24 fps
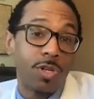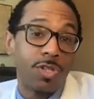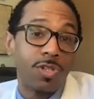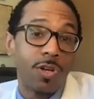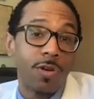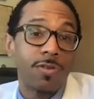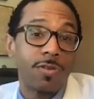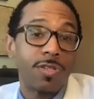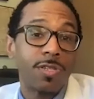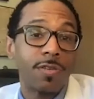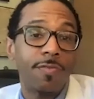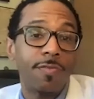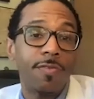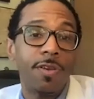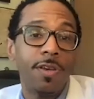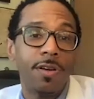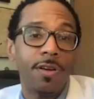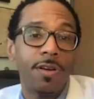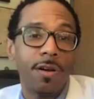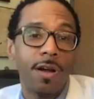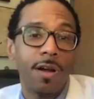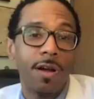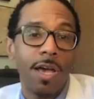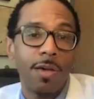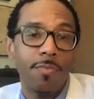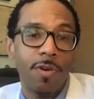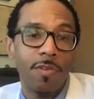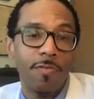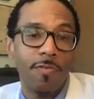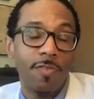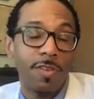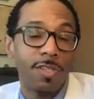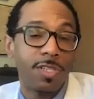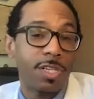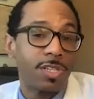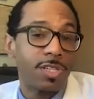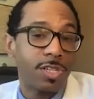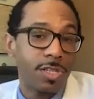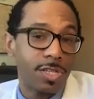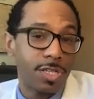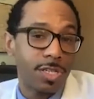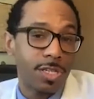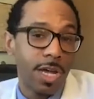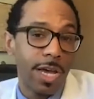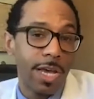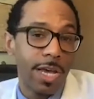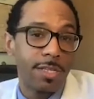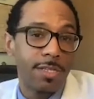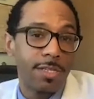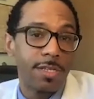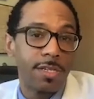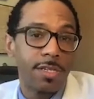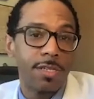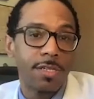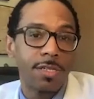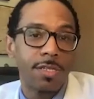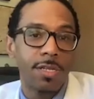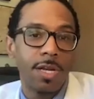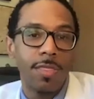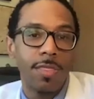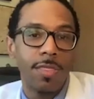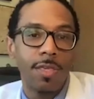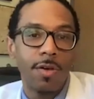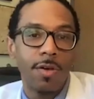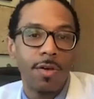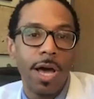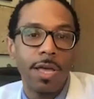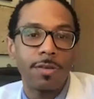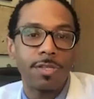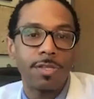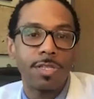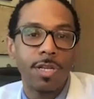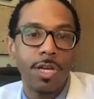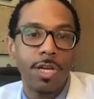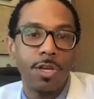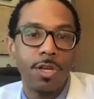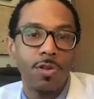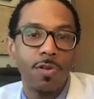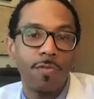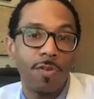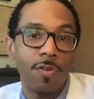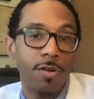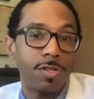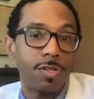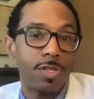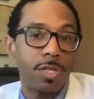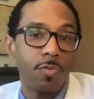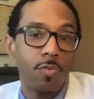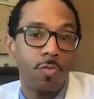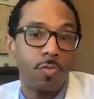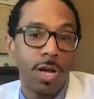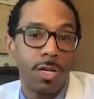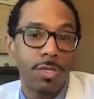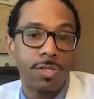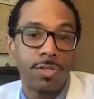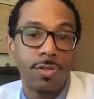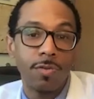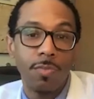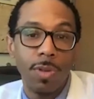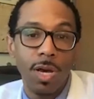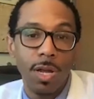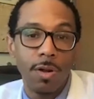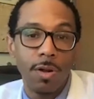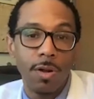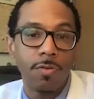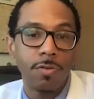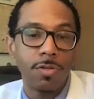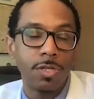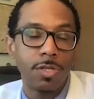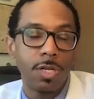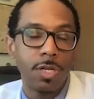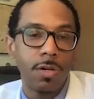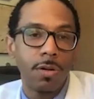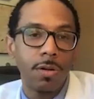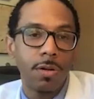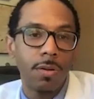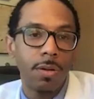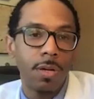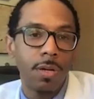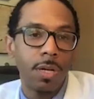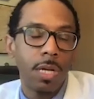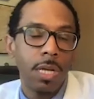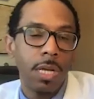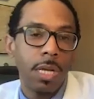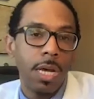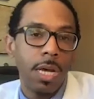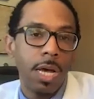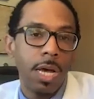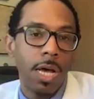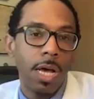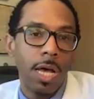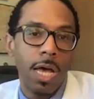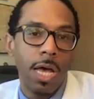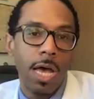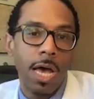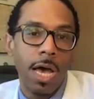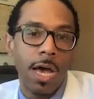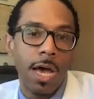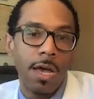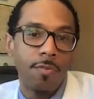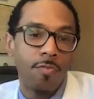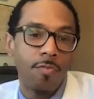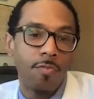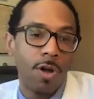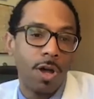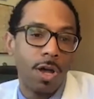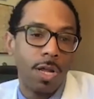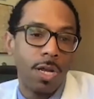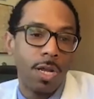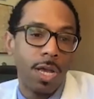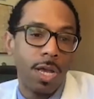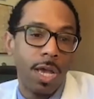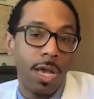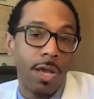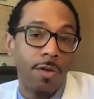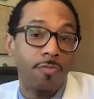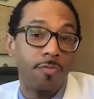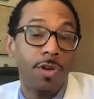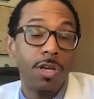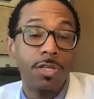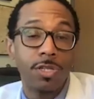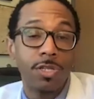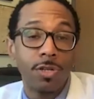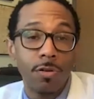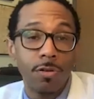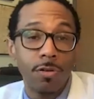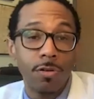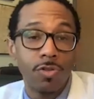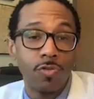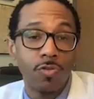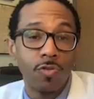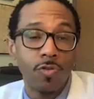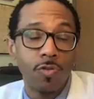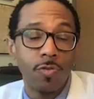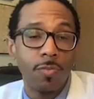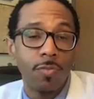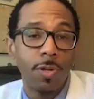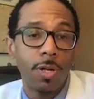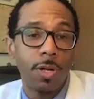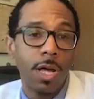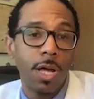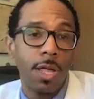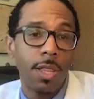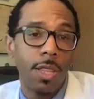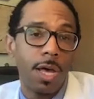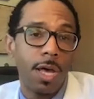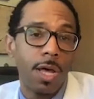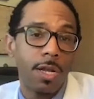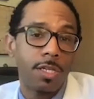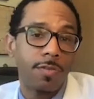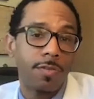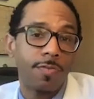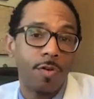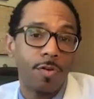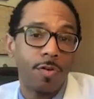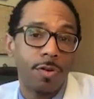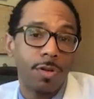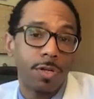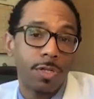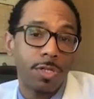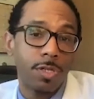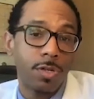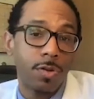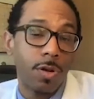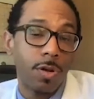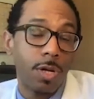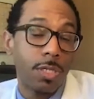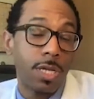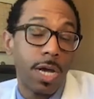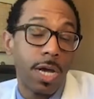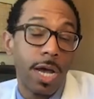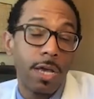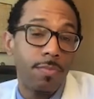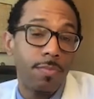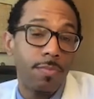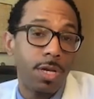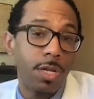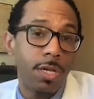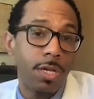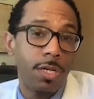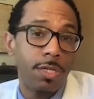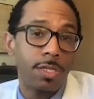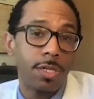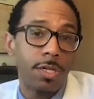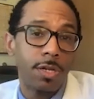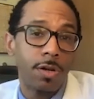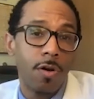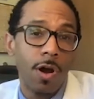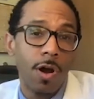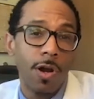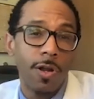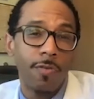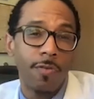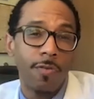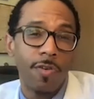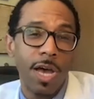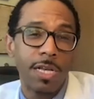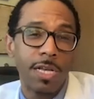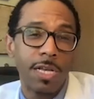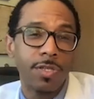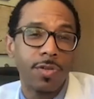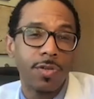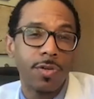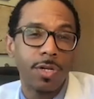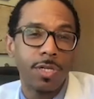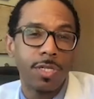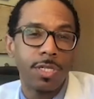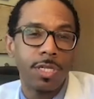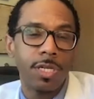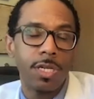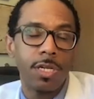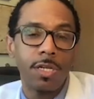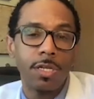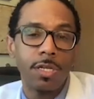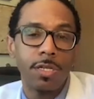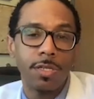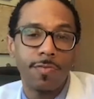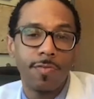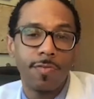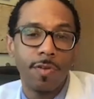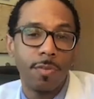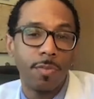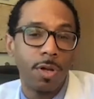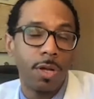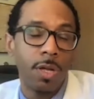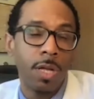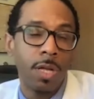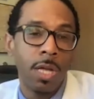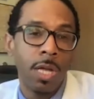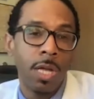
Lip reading: Joseph here. I am a physician scientist at The Ohio State University Wexner Medical Center. I run a research group that is focused on diabetes and cardiovascular disease from a